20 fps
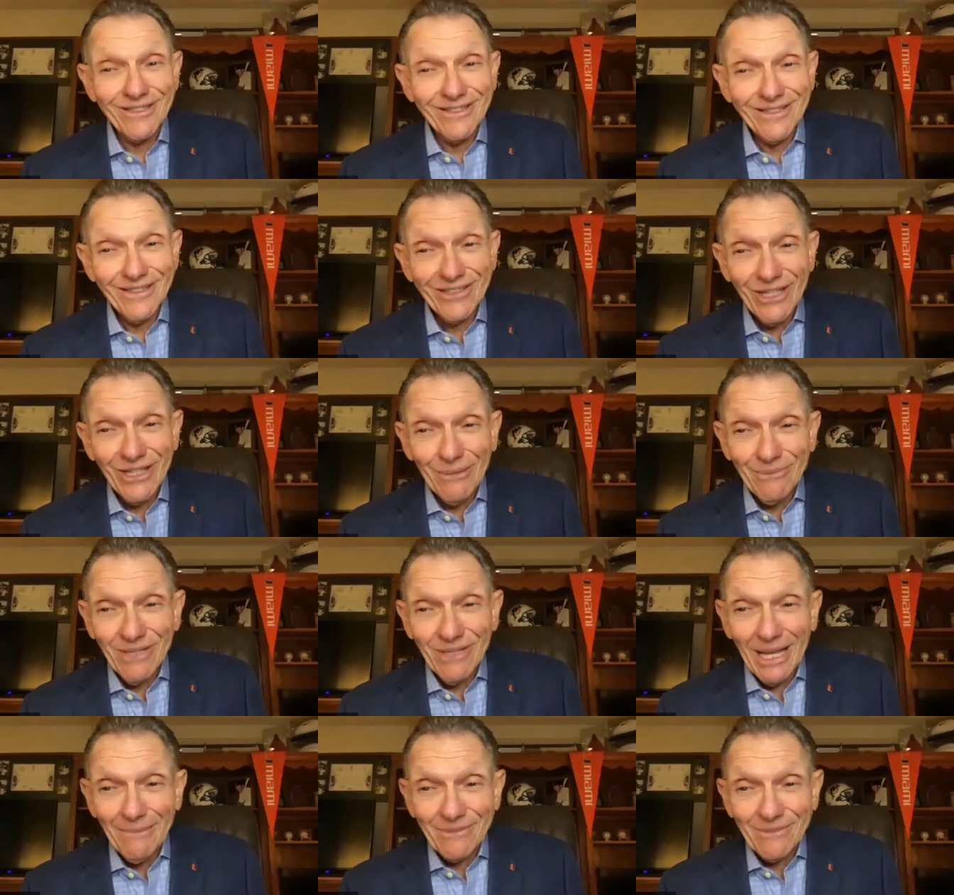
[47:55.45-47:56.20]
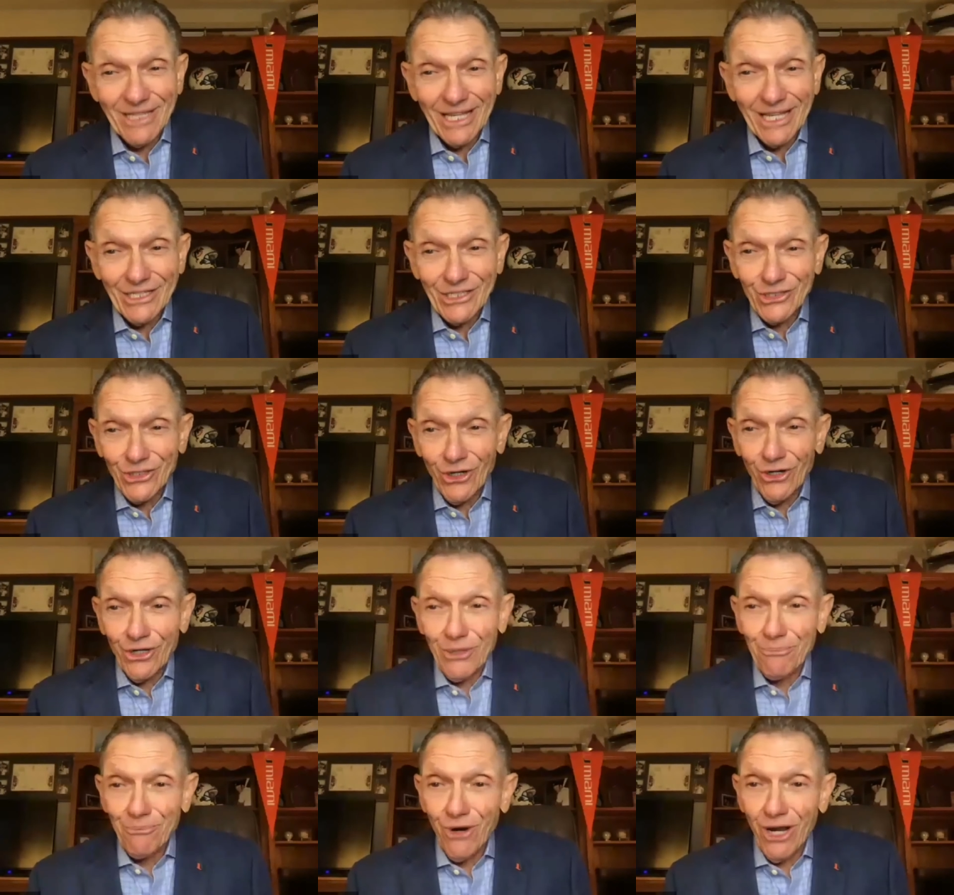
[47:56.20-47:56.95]
Sometimes I
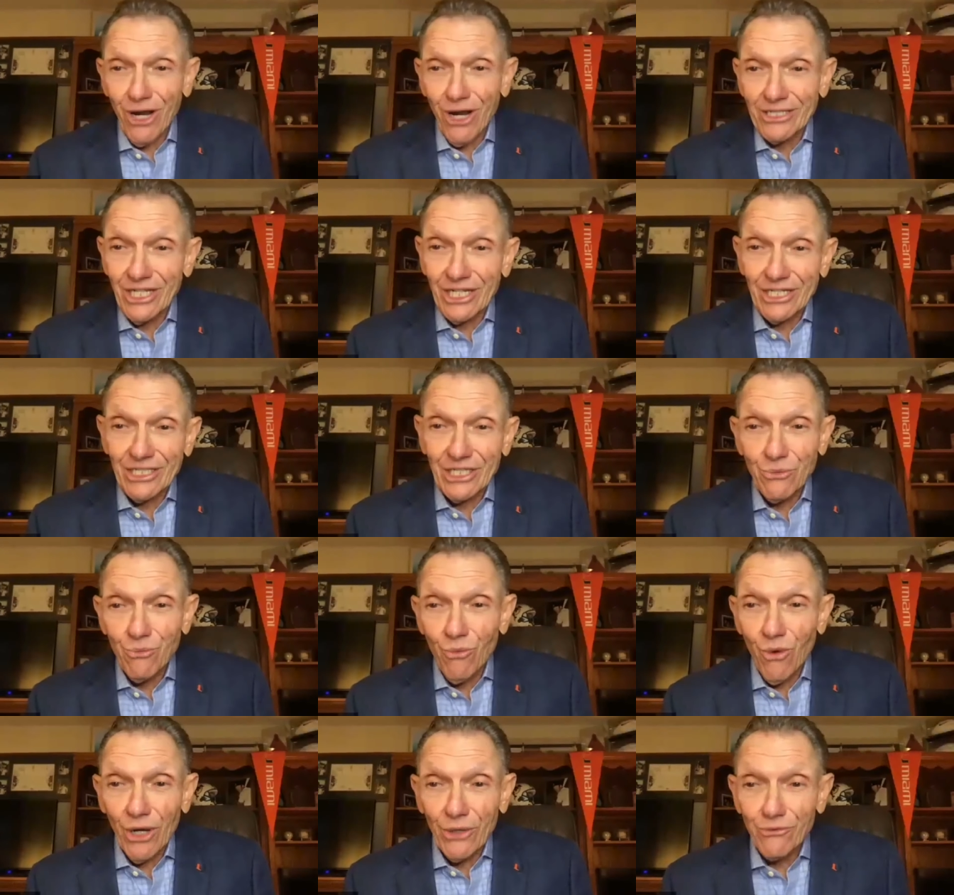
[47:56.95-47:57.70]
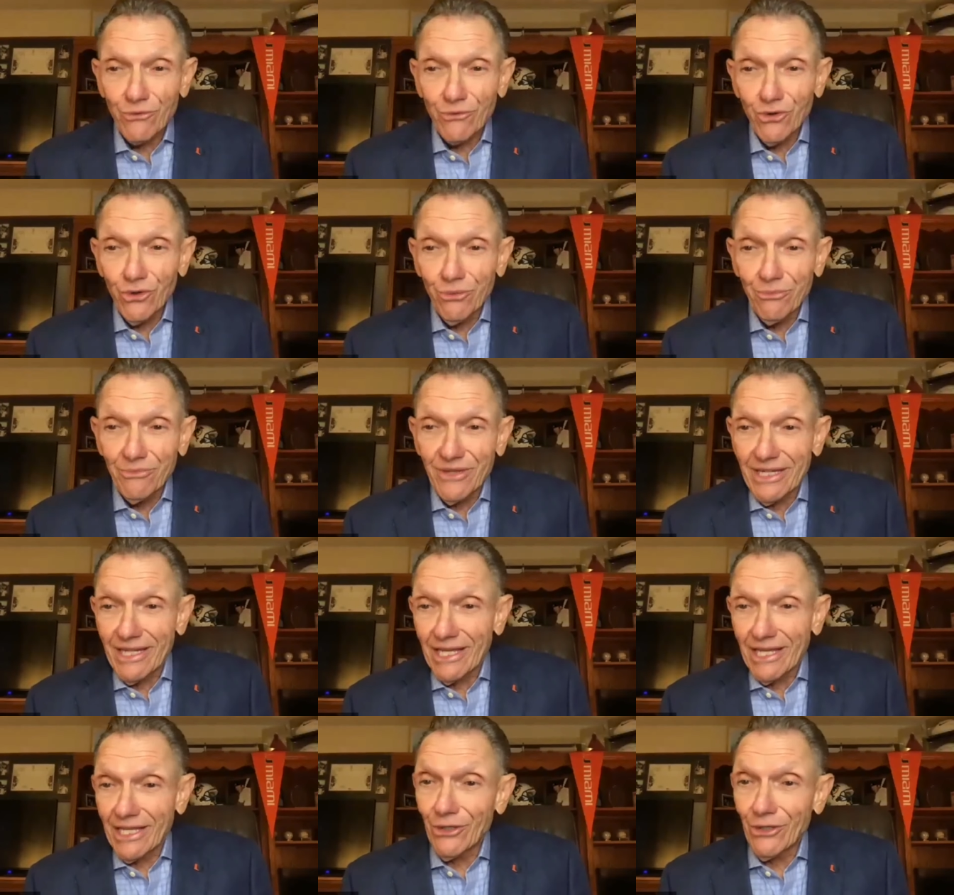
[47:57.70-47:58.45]
start a project in one room,
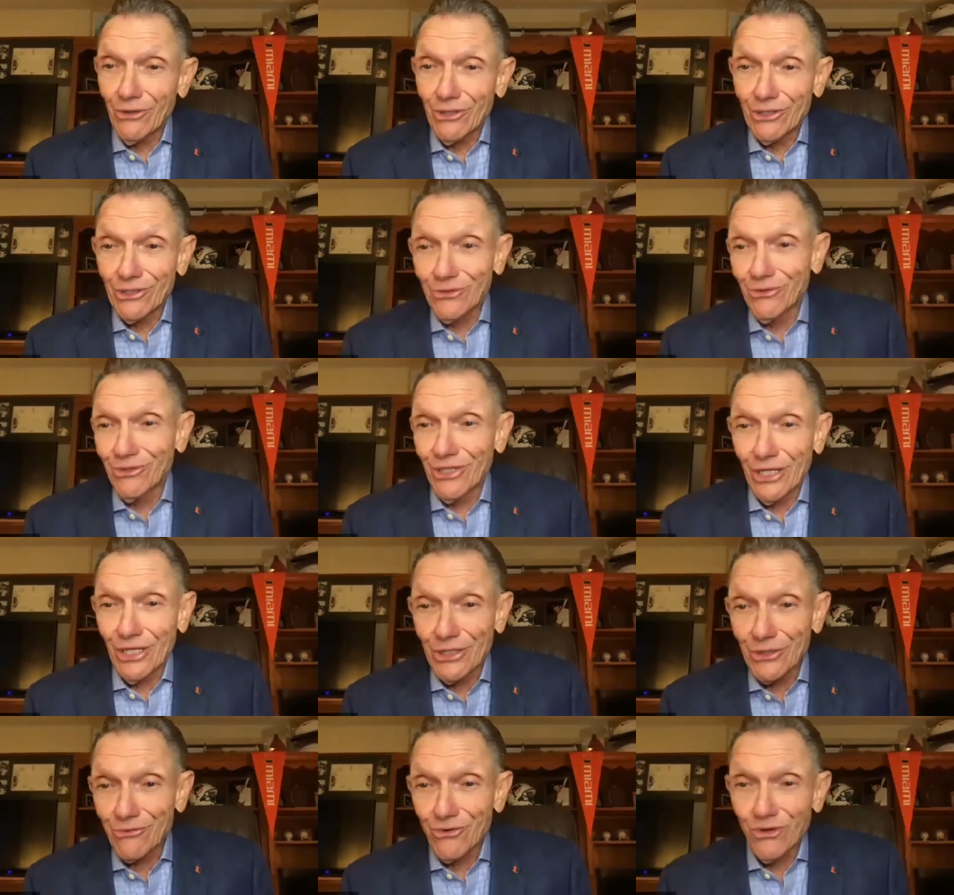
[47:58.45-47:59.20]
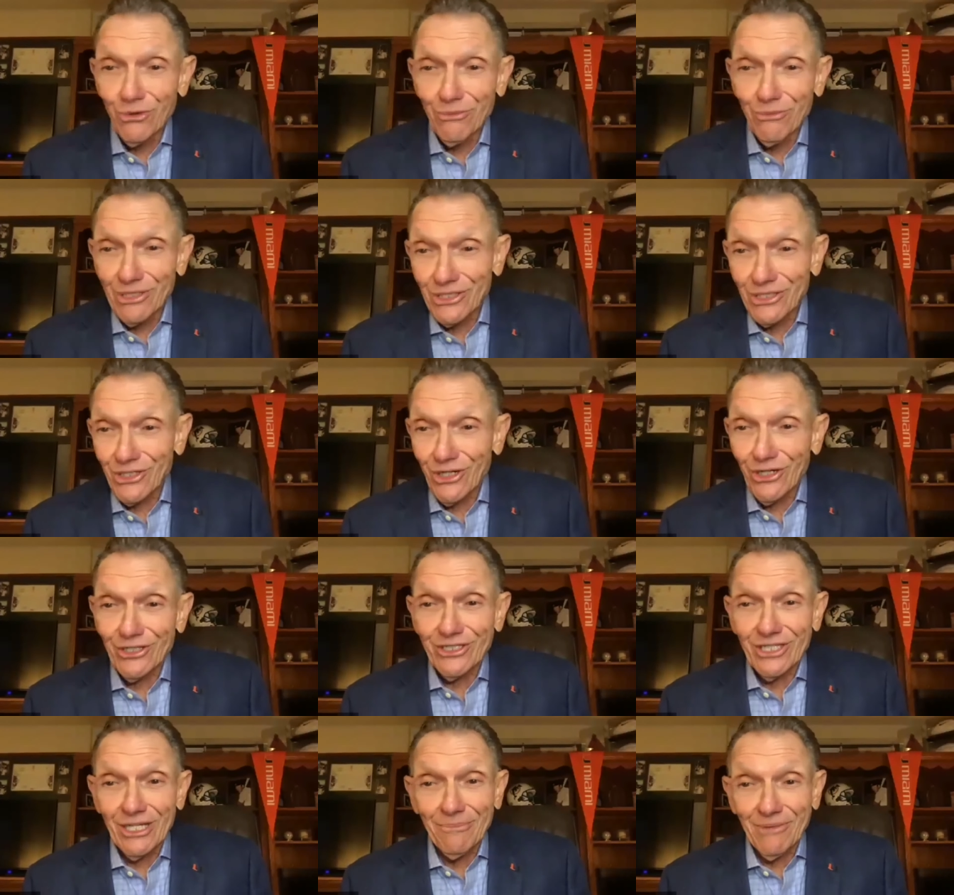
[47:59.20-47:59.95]
then I go into another room and
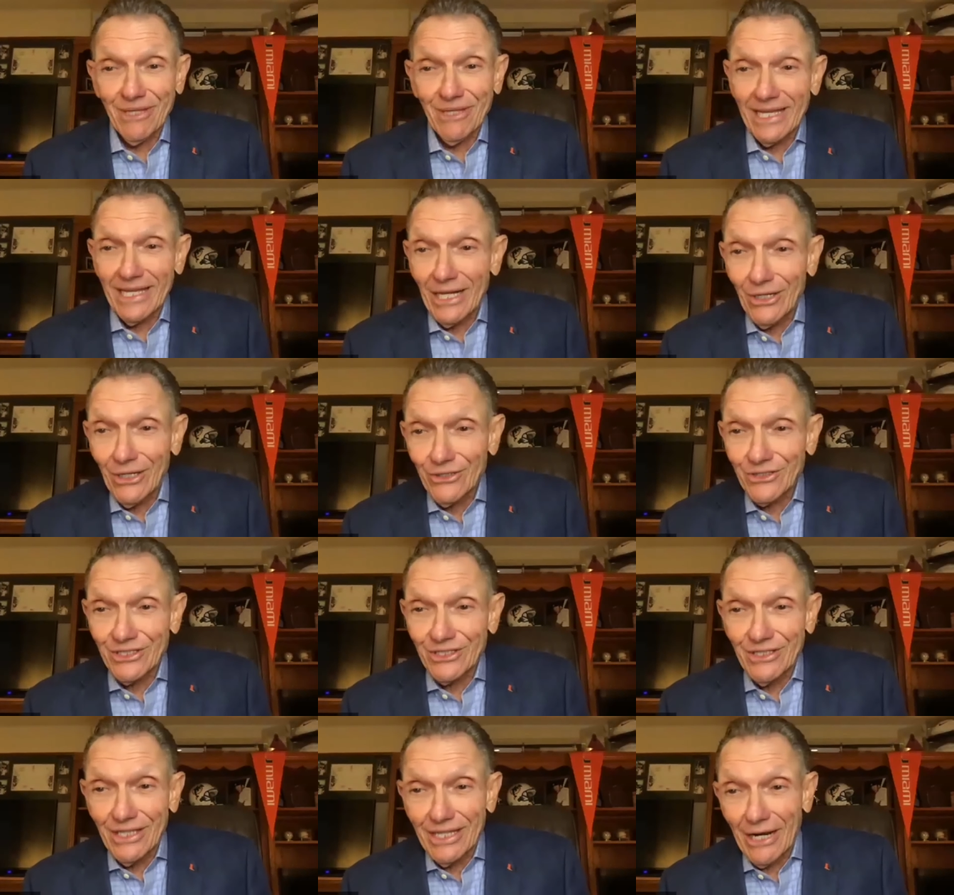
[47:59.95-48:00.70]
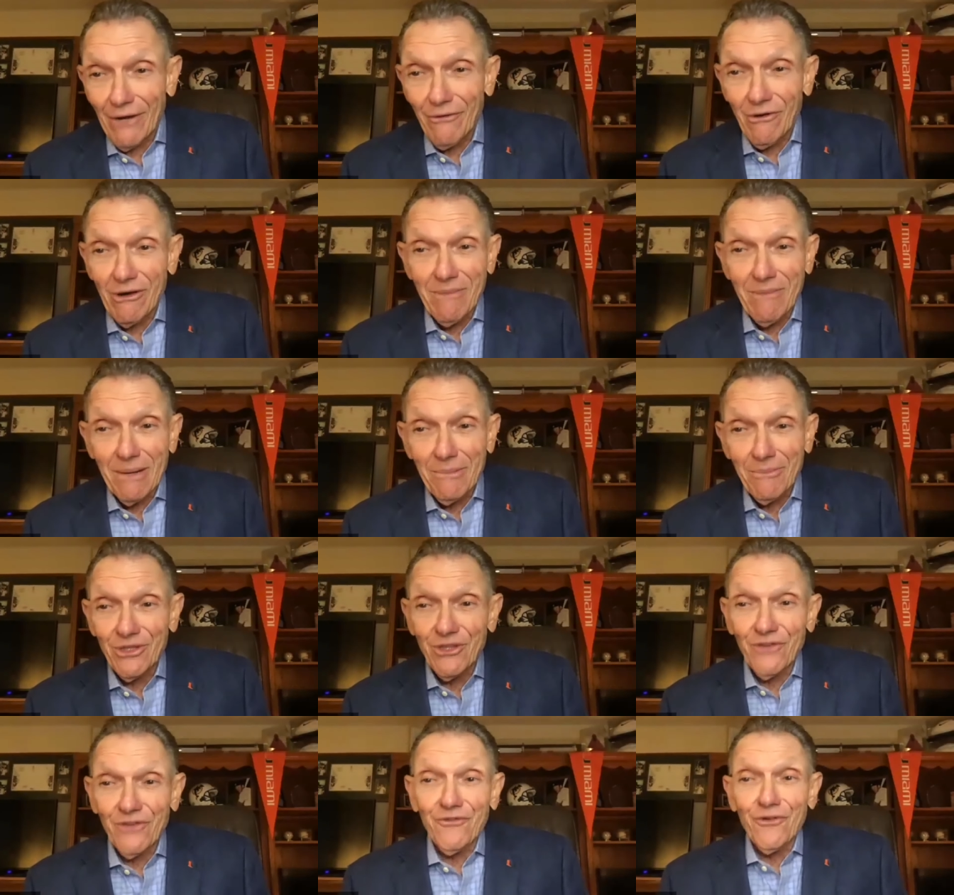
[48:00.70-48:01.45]
start something else, and then I
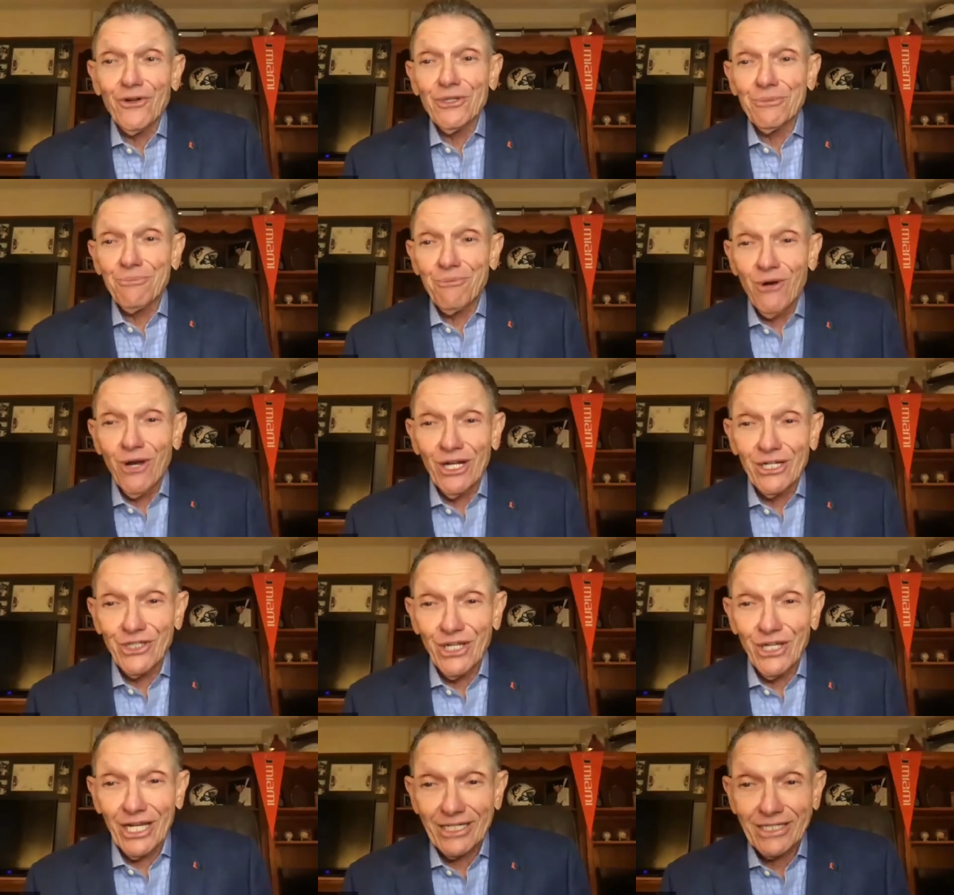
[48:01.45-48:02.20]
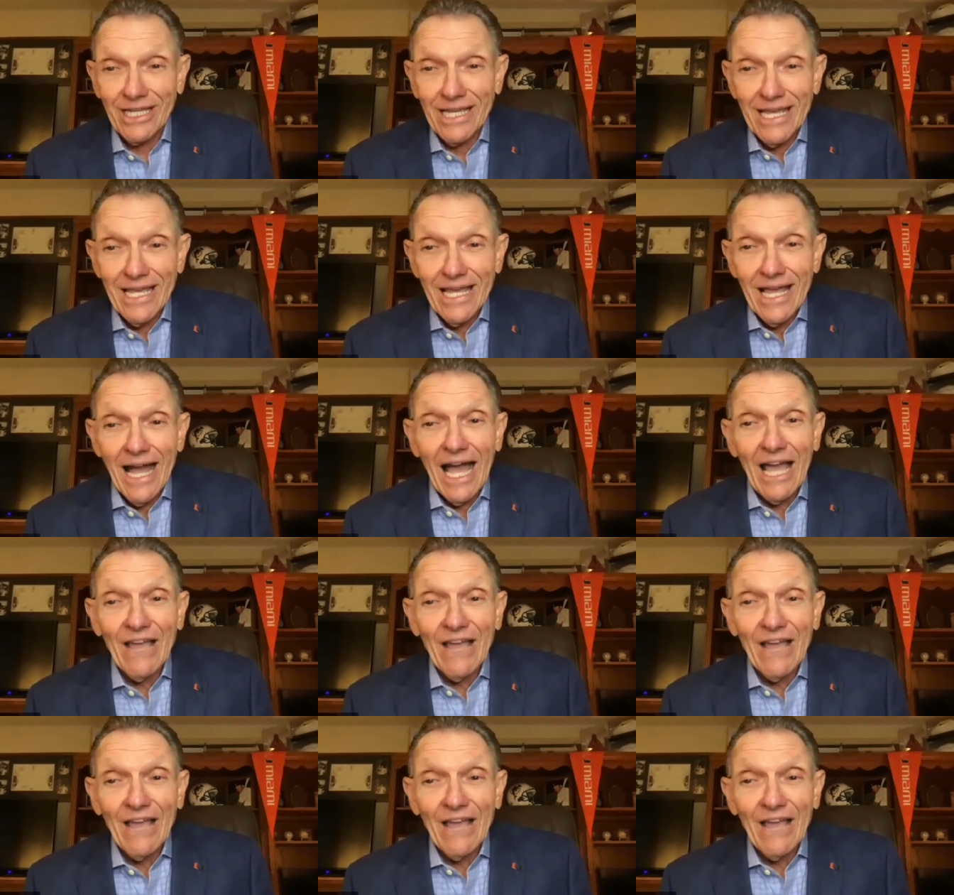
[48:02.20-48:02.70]
remember the first project. I